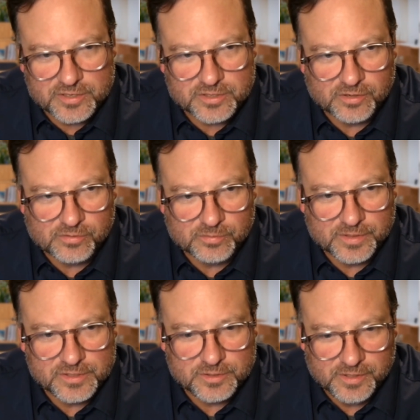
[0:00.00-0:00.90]
So
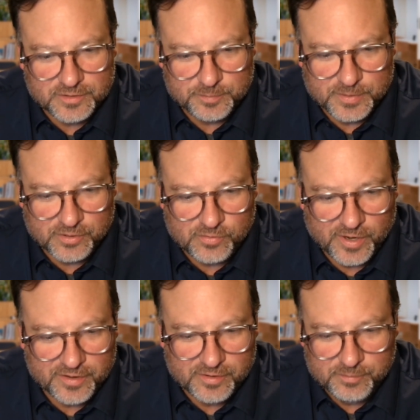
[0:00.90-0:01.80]
it's been
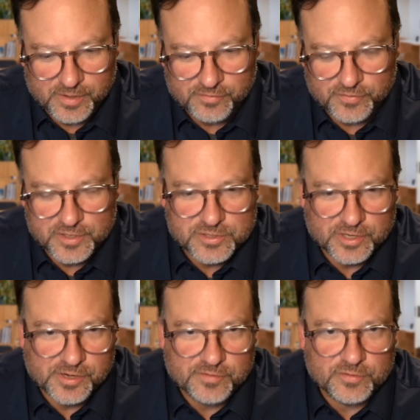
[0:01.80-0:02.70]
quite a fun
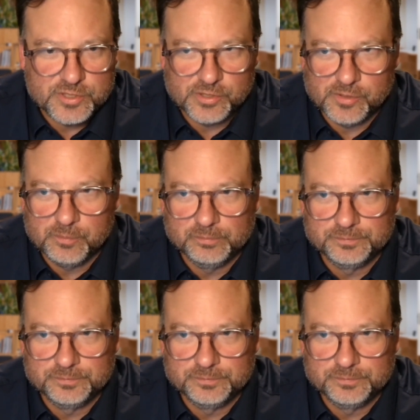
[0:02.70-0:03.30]
journey for sure.